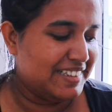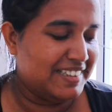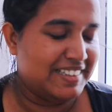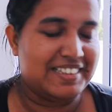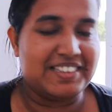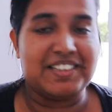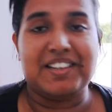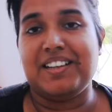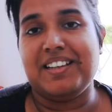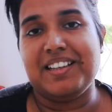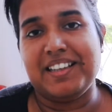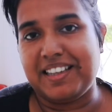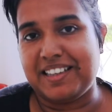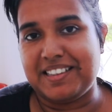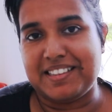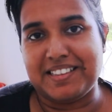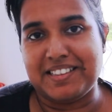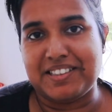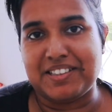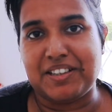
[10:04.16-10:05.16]
It's not, like I
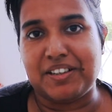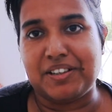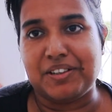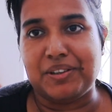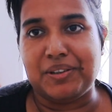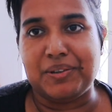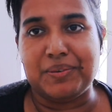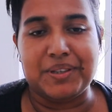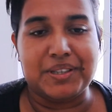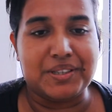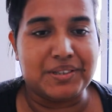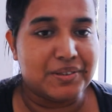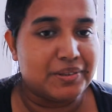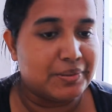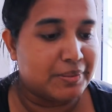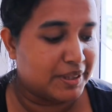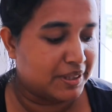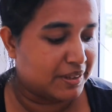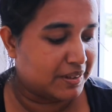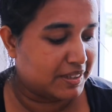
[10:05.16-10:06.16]
said, it's not always
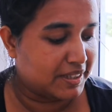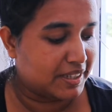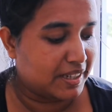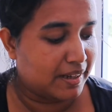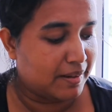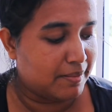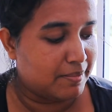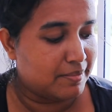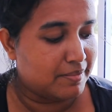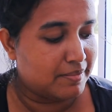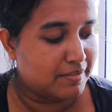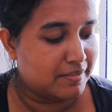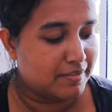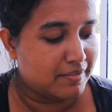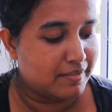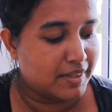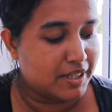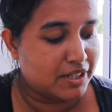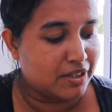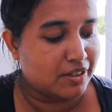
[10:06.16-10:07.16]
open all the time.
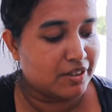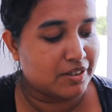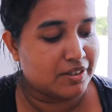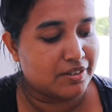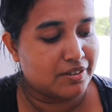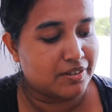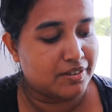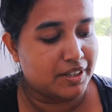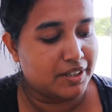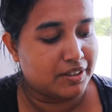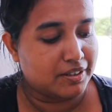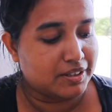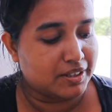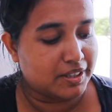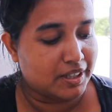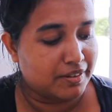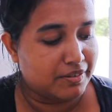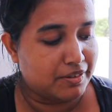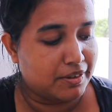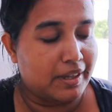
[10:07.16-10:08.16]
It's also, it also
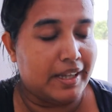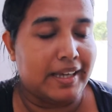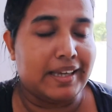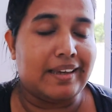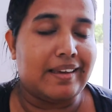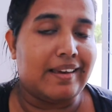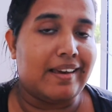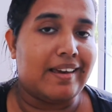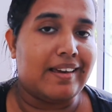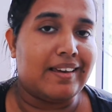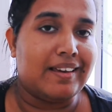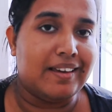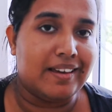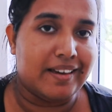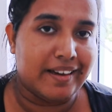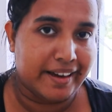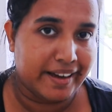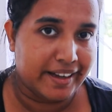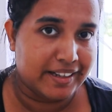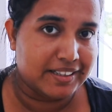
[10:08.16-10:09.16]
gives you like egg
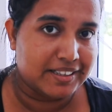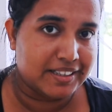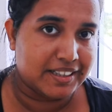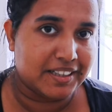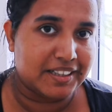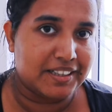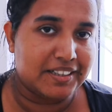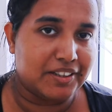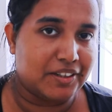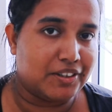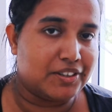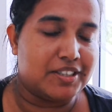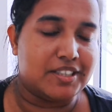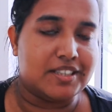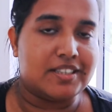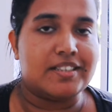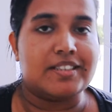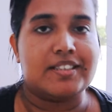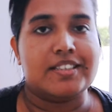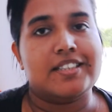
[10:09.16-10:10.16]
and chicken, not
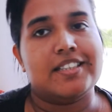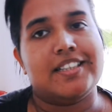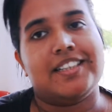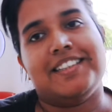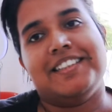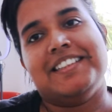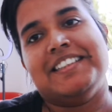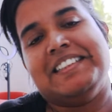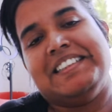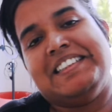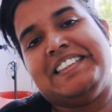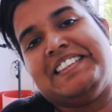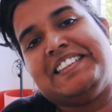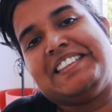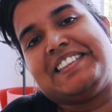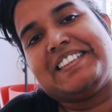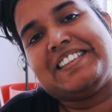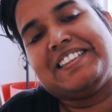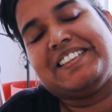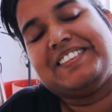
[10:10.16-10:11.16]
just the chicken.
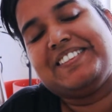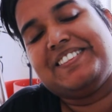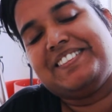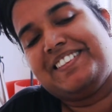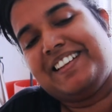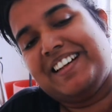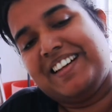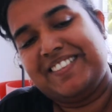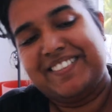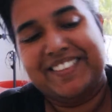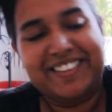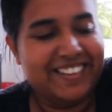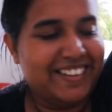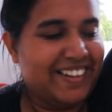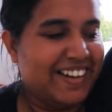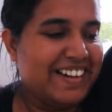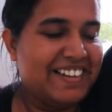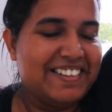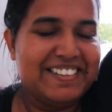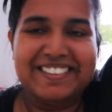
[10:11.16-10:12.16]
So I mean,
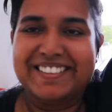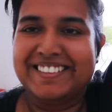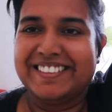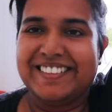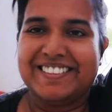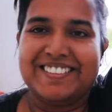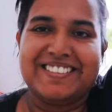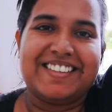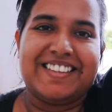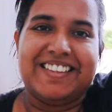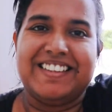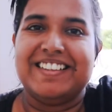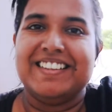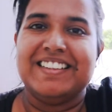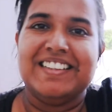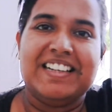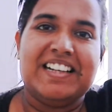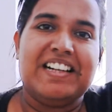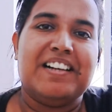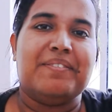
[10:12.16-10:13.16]
yeah,
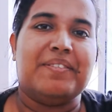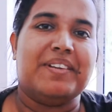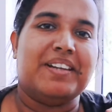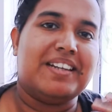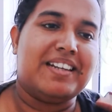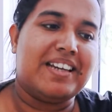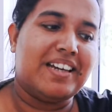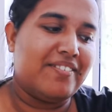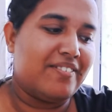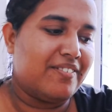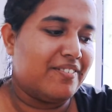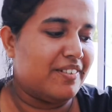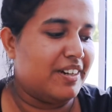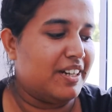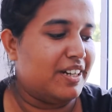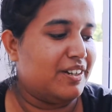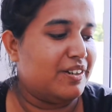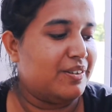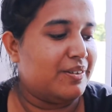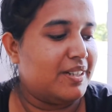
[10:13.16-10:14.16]
I'm gonna dive
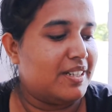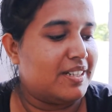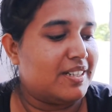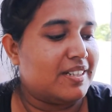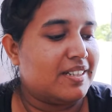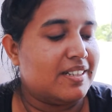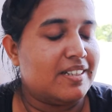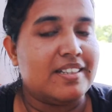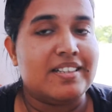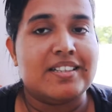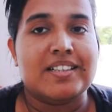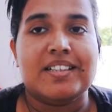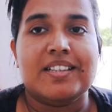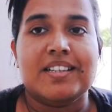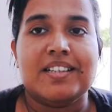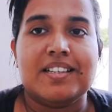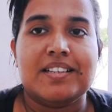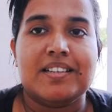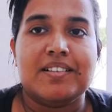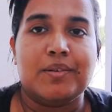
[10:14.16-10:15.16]
right into it,
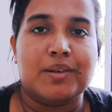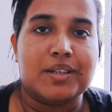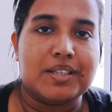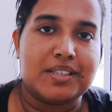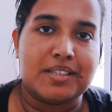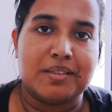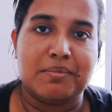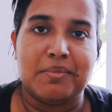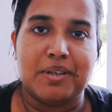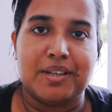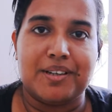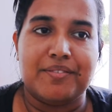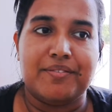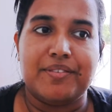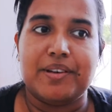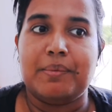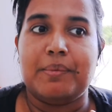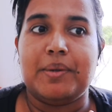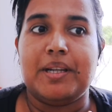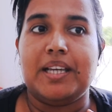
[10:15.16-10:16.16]
watch some Modern
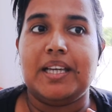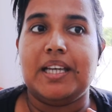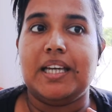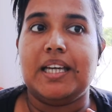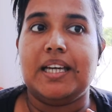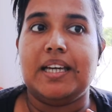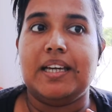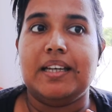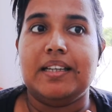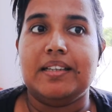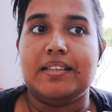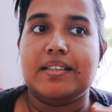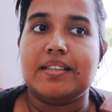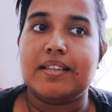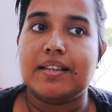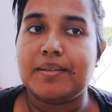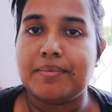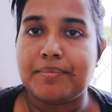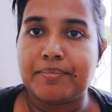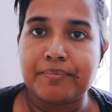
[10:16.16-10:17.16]
Family,
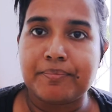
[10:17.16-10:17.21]
and